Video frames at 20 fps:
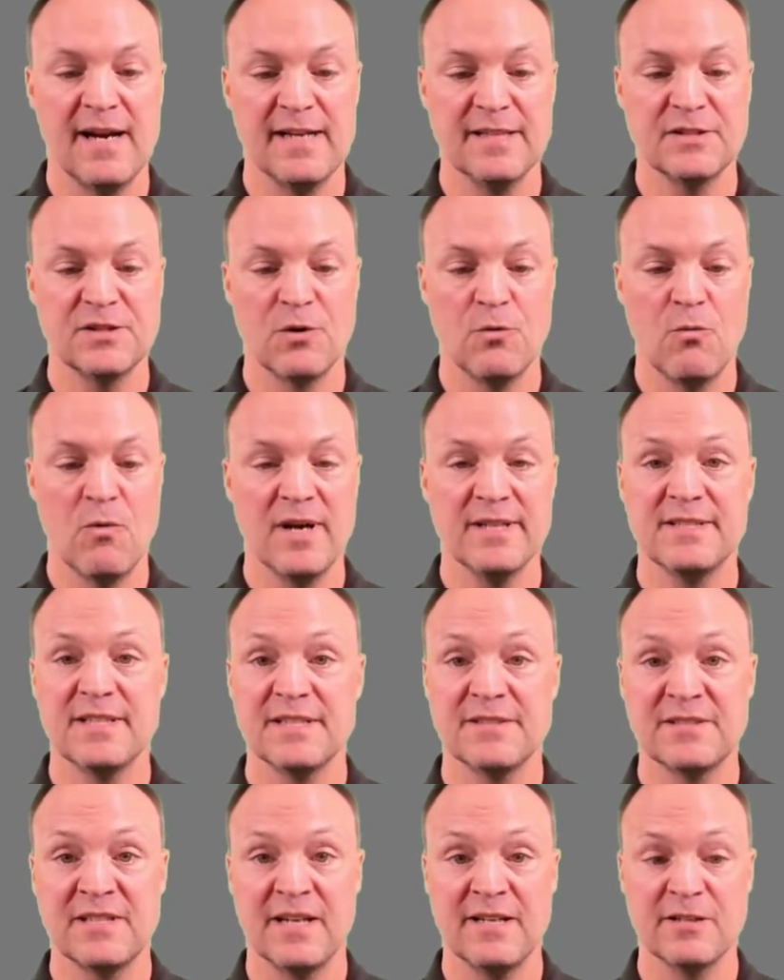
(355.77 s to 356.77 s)
Uh, so
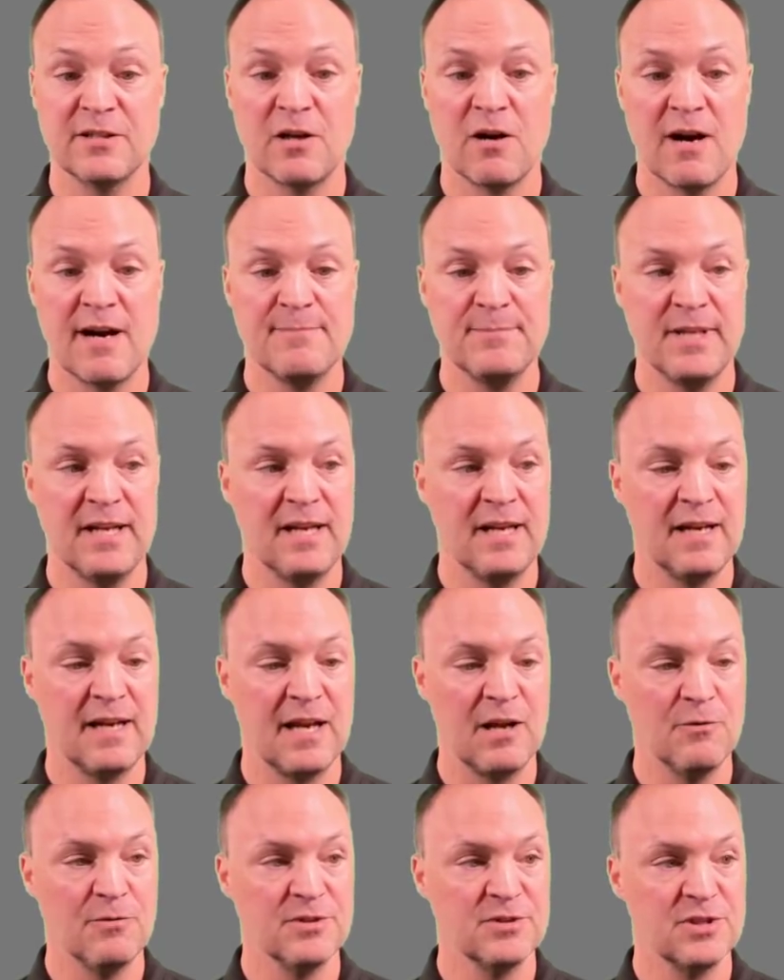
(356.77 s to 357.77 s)
once it's done
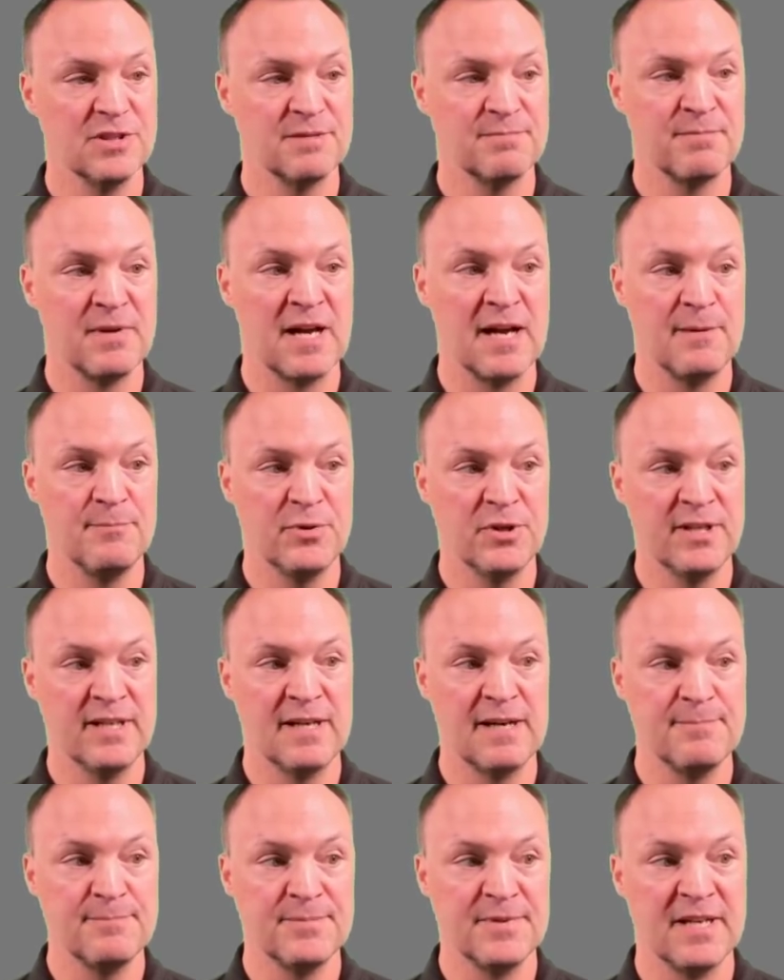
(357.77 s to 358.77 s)
copying, it will just uh, put
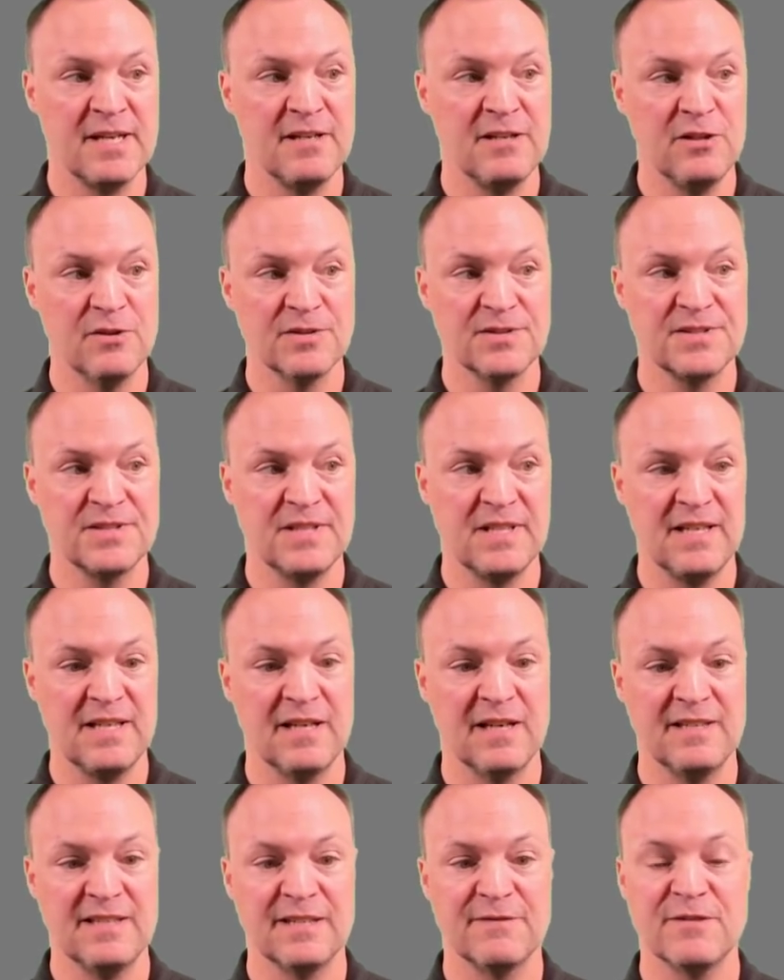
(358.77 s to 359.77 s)
it up, and you'll
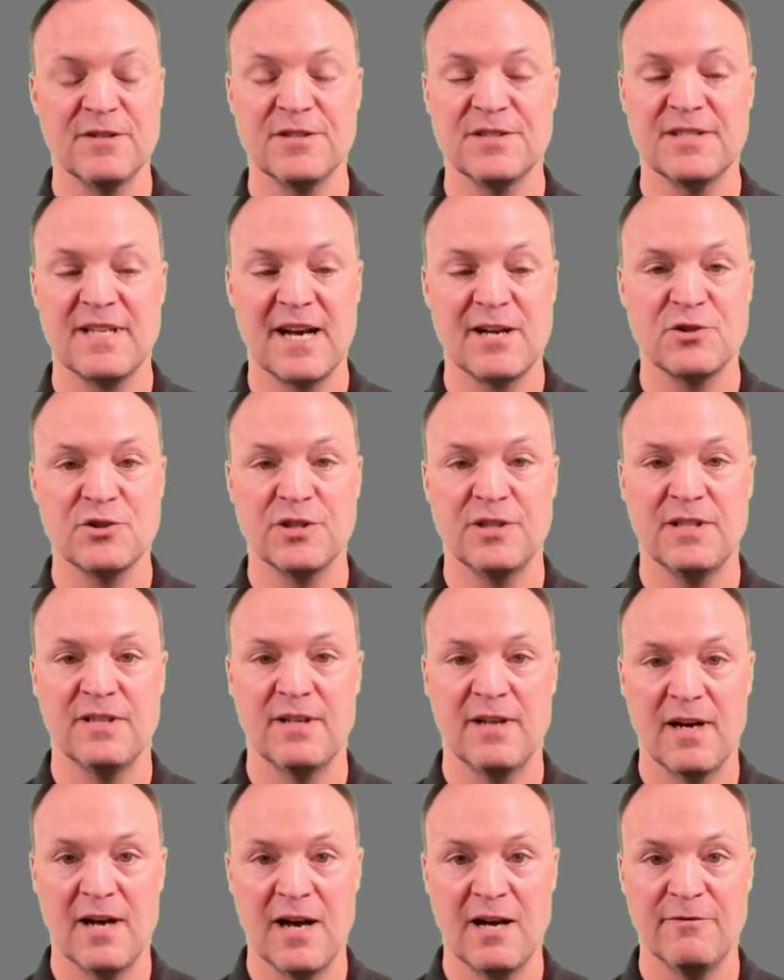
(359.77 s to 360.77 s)
see a different
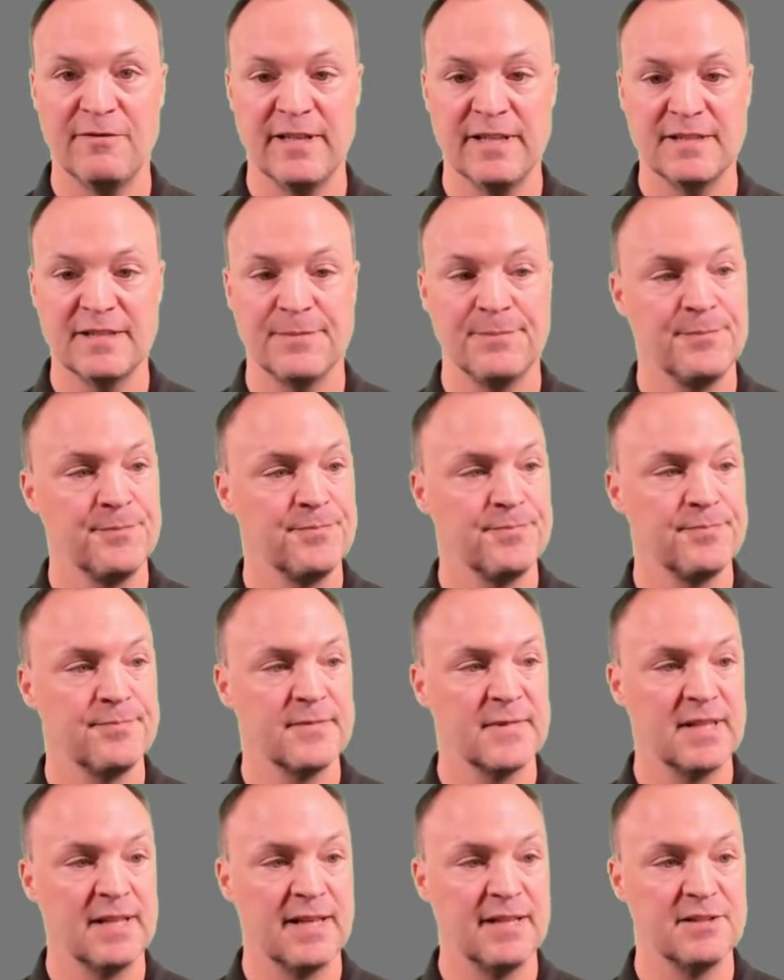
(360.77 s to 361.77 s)
section of it,
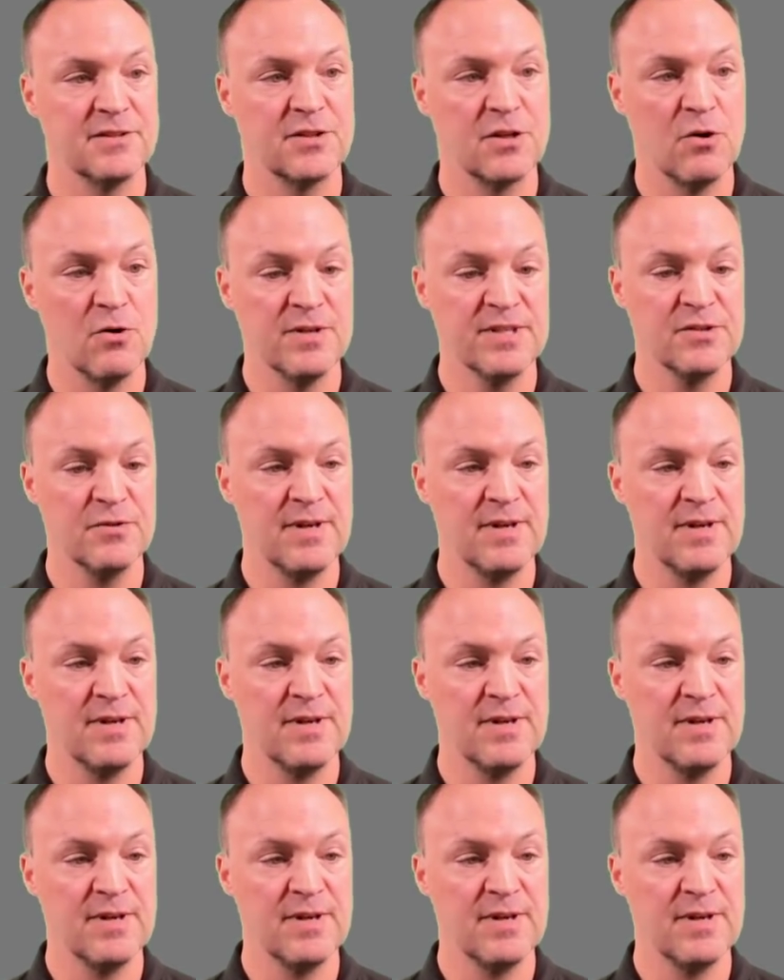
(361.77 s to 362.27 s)
like so.